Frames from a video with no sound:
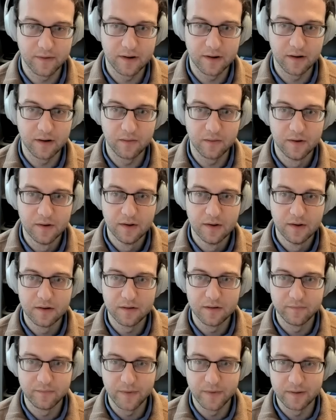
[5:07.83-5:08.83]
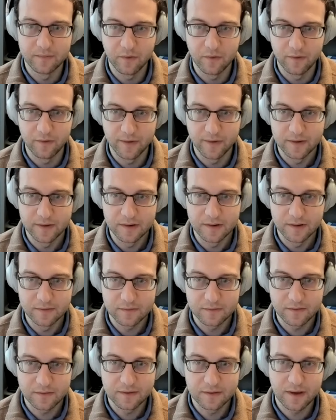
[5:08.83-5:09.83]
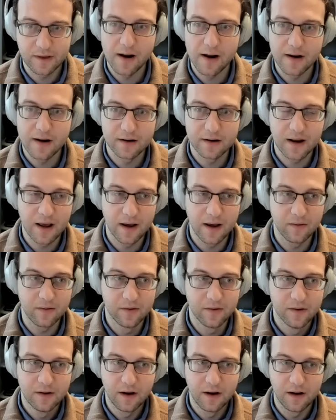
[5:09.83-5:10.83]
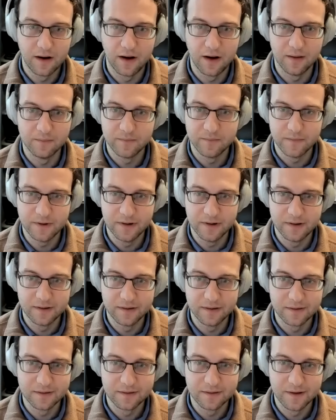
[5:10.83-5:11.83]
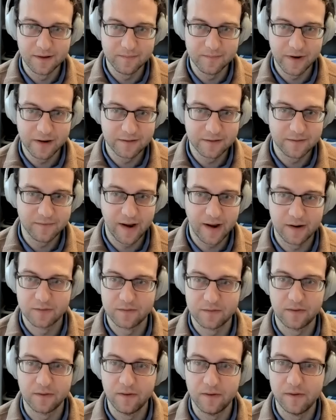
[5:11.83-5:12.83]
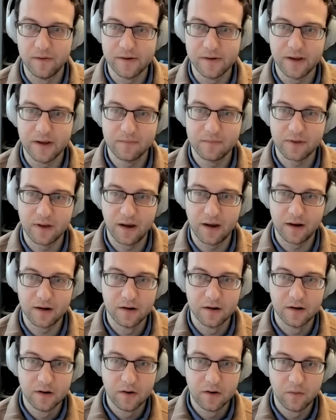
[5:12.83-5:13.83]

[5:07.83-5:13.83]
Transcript: I know you've been both on the insurance side and now in the manufacturer OEM side.